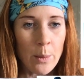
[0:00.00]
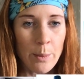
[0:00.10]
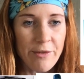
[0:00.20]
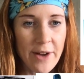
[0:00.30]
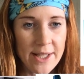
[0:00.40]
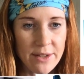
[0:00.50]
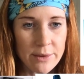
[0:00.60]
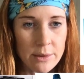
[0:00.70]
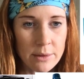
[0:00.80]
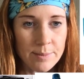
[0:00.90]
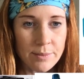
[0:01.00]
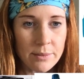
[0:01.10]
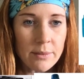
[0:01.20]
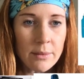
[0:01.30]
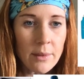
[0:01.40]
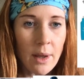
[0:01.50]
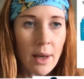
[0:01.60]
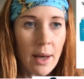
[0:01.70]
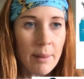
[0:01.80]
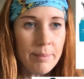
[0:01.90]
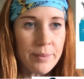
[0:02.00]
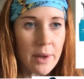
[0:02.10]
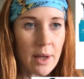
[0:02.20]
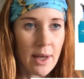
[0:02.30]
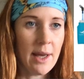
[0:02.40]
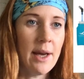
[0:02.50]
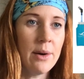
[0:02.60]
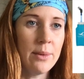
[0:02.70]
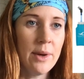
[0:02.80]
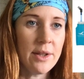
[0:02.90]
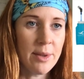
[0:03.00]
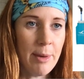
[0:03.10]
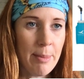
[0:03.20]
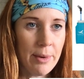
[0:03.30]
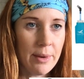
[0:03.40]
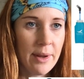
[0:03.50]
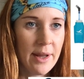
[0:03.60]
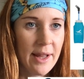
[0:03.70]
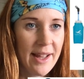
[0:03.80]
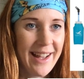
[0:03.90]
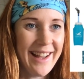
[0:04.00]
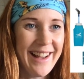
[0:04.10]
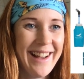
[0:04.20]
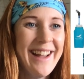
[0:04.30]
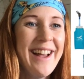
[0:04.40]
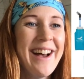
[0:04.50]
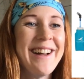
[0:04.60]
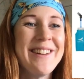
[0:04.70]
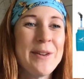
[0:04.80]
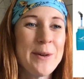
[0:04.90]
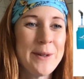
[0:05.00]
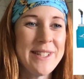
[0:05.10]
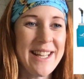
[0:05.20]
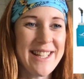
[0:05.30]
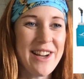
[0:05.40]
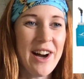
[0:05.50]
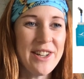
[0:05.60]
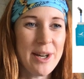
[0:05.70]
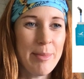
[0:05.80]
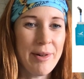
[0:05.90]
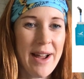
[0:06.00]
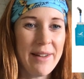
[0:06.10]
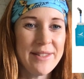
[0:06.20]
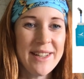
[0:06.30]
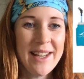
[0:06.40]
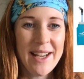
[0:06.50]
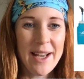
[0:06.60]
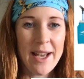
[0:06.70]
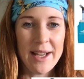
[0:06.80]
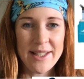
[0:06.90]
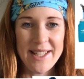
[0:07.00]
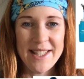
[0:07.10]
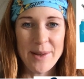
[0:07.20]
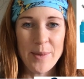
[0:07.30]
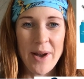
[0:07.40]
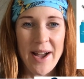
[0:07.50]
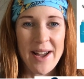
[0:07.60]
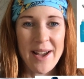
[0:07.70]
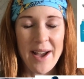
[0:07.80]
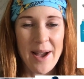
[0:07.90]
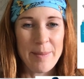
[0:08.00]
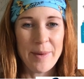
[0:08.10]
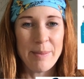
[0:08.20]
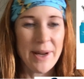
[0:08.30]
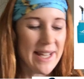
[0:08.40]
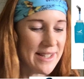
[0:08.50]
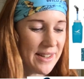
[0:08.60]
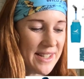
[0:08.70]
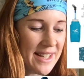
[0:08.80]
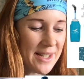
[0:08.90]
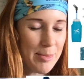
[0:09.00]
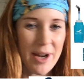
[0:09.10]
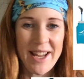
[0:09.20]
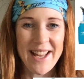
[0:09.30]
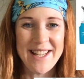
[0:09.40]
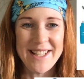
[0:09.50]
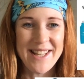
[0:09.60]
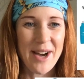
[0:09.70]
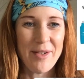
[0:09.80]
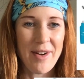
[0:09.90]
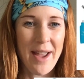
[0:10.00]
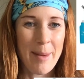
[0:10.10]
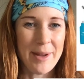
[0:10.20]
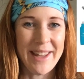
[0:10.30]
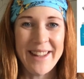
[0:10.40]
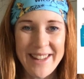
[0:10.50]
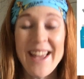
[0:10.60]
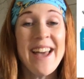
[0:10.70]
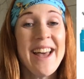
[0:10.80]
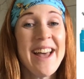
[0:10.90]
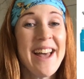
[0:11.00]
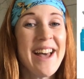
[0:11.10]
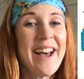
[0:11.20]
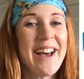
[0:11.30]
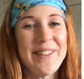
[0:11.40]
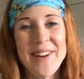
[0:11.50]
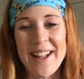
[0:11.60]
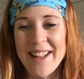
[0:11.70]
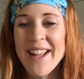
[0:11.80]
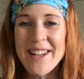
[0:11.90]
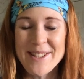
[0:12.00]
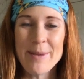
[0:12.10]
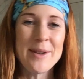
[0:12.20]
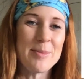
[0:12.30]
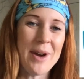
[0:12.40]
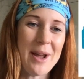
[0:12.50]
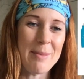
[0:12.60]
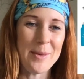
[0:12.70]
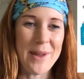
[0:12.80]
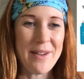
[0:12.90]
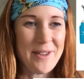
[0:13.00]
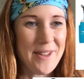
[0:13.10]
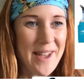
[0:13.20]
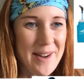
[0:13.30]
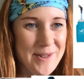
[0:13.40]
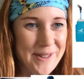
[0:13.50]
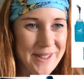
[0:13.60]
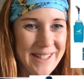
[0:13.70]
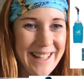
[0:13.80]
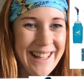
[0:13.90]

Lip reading: First of all, Lots of people. Gordon says he can't jump around because he's at work, but he's on his lunch break and he's now very happy. Yeah, well, something to break up the week for you there, Gordon.